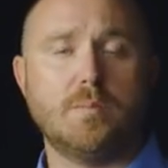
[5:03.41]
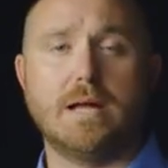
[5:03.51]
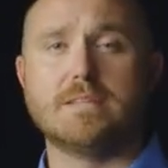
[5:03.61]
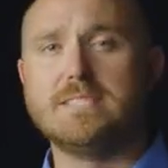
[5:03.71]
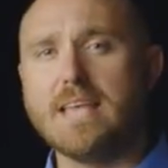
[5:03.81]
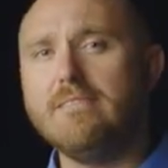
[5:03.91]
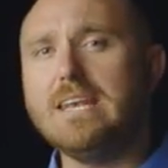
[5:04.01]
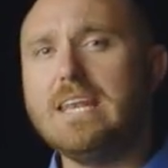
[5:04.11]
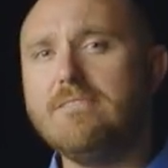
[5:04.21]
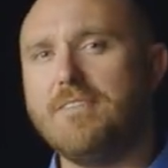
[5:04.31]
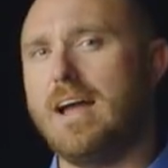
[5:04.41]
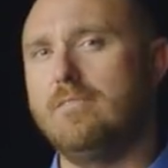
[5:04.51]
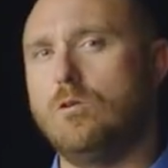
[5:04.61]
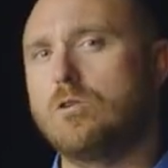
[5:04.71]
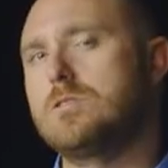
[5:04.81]
about 75
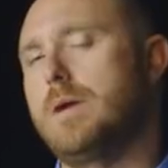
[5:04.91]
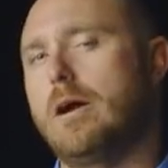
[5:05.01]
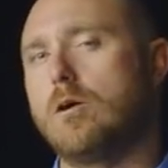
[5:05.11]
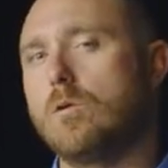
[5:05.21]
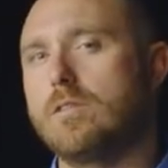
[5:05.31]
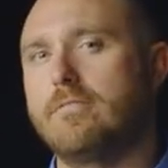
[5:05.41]
horsepower worth